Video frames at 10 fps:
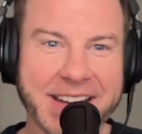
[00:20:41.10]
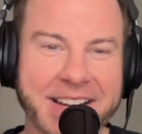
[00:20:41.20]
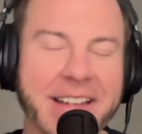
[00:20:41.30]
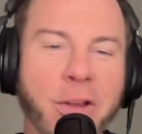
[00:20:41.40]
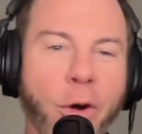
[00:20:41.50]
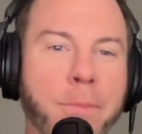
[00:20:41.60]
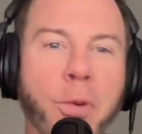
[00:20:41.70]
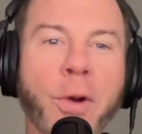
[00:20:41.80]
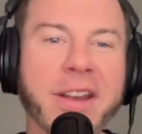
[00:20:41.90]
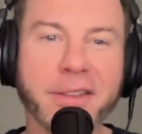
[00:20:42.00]
Like the whole
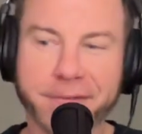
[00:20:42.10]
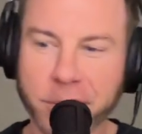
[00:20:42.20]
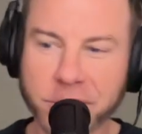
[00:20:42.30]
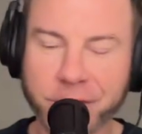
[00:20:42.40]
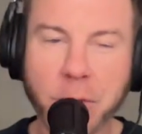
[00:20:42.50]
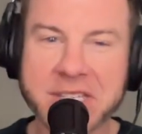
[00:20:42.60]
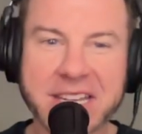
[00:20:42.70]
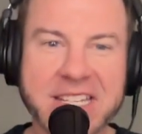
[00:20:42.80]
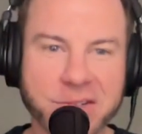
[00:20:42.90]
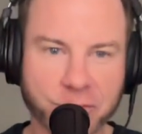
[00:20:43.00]
point of the first film is
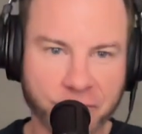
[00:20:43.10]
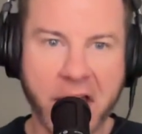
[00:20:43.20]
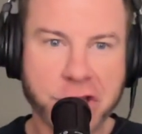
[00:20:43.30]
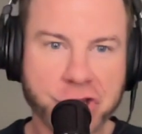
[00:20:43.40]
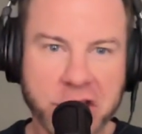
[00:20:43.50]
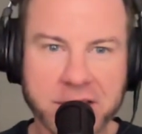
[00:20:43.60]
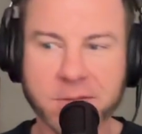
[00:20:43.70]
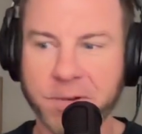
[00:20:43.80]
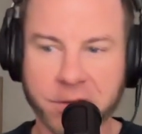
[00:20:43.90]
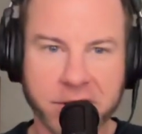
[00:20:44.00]
that he's vengeance
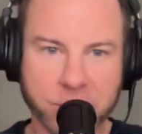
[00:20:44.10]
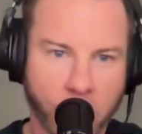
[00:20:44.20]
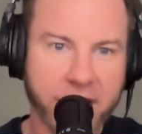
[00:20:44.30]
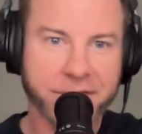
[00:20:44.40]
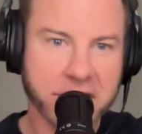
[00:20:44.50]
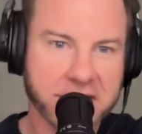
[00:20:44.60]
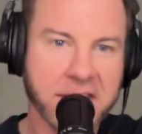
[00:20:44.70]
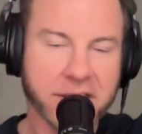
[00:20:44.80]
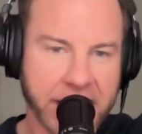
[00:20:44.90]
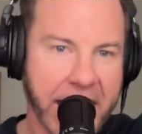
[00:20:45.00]
for his wife and his
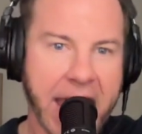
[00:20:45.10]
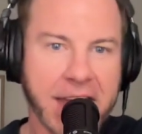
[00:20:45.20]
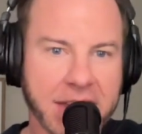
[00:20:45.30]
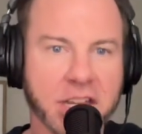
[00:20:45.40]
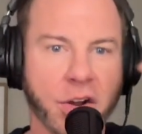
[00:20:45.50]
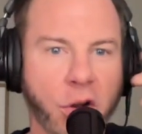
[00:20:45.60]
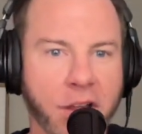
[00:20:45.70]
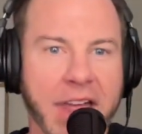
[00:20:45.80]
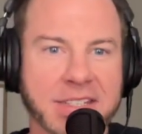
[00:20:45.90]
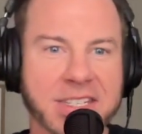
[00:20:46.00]
kid, like hanging,
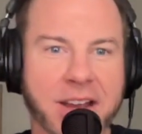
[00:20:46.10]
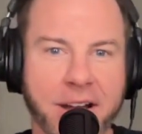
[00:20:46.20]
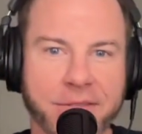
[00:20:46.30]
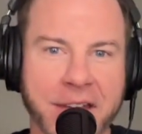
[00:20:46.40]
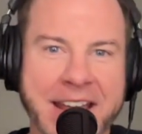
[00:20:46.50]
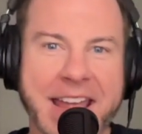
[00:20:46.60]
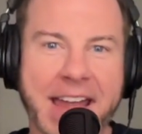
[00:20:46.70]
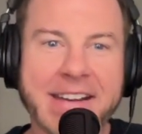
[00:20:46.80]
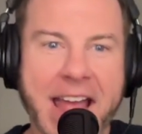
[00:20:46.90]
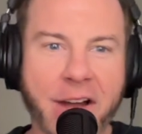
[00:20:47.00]
all that stuff.
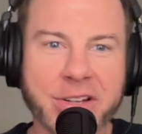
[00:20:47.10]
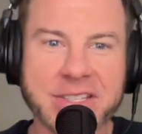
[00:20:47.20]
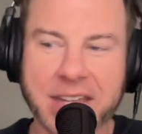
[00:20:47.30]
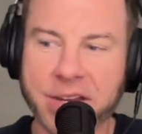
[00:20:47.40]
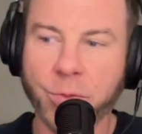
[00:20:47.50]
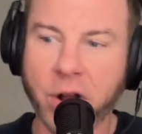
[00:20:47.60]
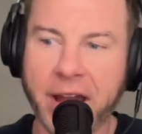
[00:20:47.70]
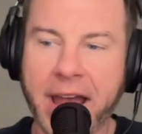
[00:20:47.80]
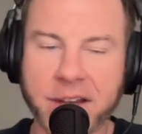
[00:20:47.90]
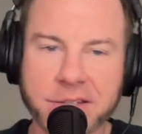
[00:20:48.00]
And now it's like, well,
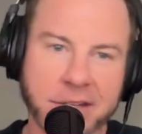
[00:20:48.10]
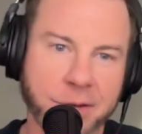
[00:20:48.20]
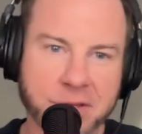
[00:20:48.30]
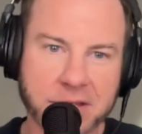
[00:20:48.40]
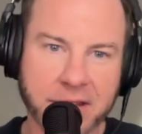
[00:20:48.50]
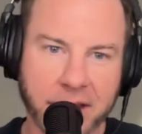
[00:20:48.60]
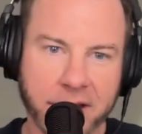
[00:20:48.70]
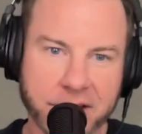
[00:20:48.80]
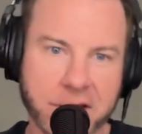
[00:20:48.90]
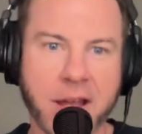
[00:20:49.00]
actually he was like
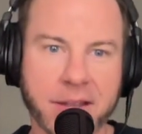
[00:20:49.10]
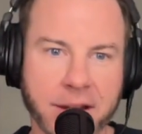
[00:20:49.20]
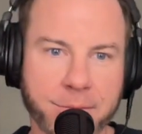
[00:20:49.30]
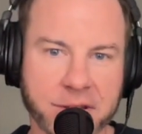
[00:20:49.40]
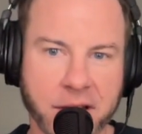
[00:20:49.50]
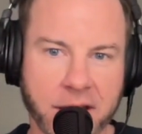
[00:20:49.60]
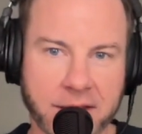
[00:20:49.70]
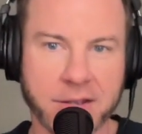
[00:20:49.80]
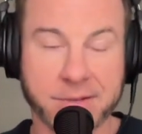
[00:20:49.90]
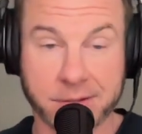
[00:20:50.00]
kind of shacking up with Connie
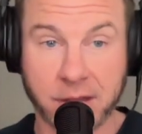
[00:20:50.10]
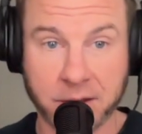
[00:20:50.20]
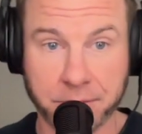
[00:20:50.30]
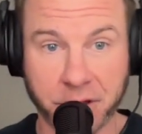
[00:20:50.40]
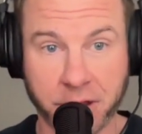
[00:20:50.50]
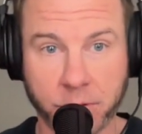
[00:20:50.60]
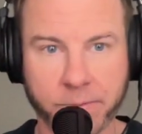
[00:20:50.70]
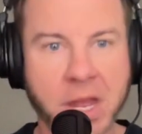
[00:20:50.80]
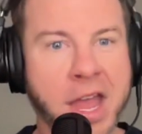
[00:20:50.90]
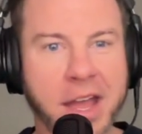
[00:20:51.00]
Nielsen. Can you blame
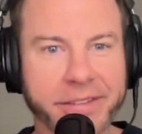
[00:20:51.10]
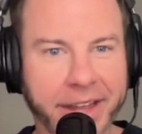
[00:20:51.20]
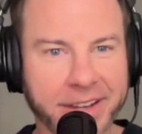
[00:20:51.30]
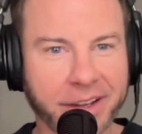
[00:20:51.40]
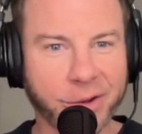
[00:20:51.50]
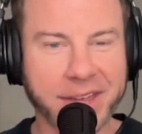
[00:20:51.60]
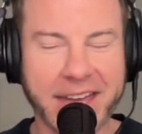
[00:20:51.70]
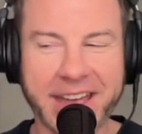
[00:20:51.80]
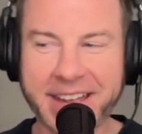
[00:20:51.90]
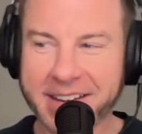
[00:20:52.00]
him? Like, okay,